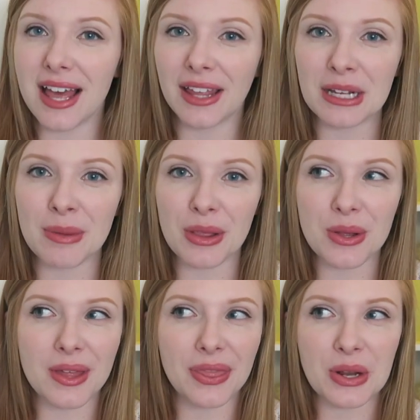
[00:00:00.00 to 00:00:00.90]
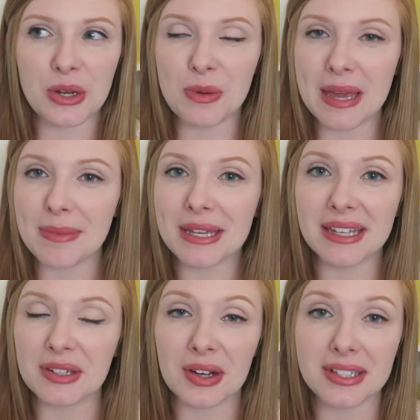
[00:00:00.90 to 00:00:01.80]
Telling a mother that their new baby
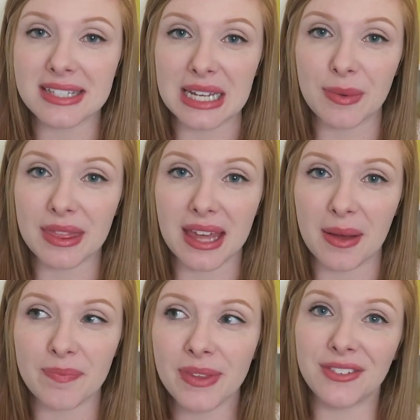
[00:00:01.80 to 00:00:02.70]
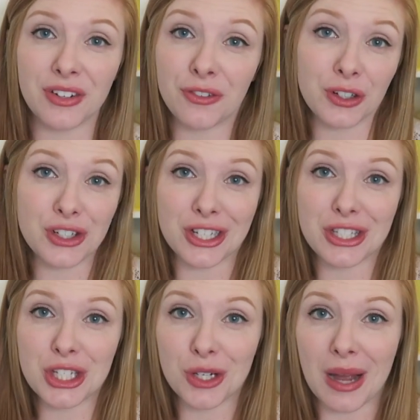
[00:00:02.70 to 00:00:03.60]
cannot stay with them even for
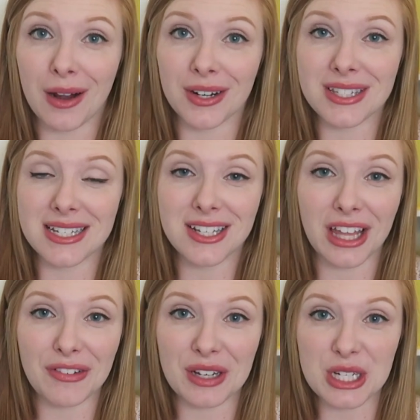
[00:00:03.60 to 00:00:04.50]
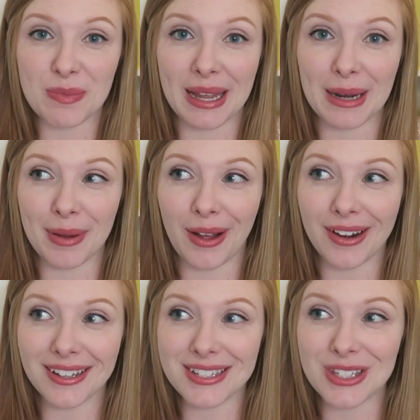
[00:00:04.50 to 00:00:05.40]
just two hours until I finish my
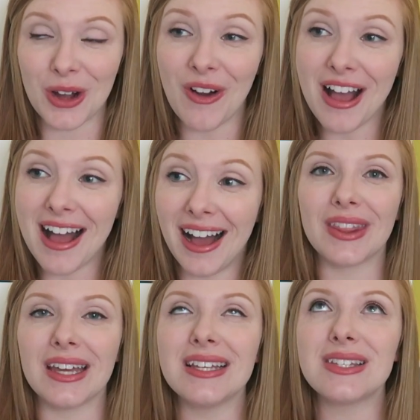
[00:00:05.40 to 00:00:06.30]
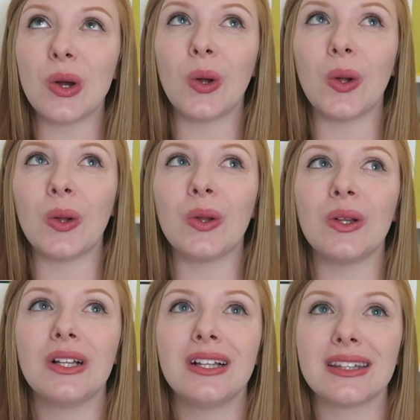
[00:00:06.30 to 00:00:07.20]
antibiotics. So this
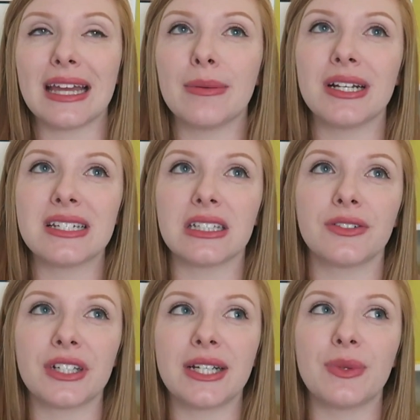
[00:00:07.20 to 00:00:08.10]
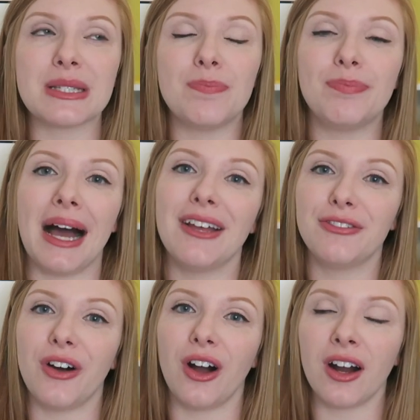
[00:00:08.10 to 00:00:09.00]
whole labor and delivery was by
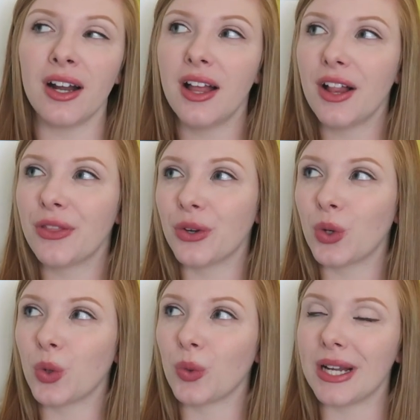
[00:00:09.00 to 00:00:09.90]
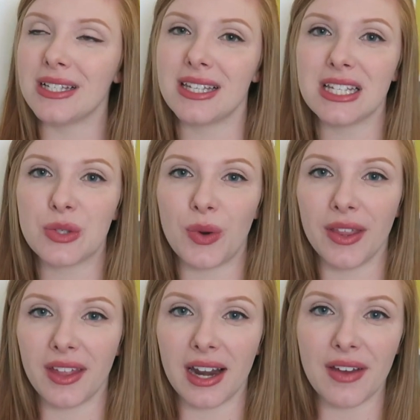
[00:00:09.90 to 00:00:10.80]
far the craziest
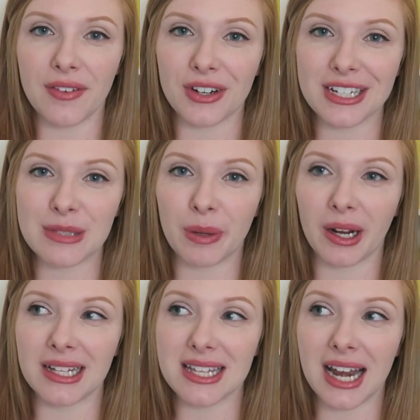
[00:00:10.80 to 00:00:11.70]
one that I've ever experienced.